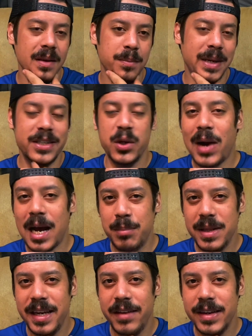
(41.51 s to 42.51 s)
But do I
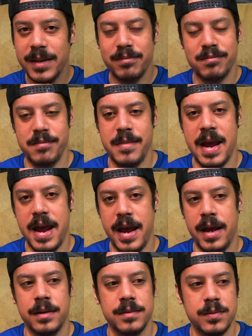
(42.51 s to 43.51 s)
believe it? Nah.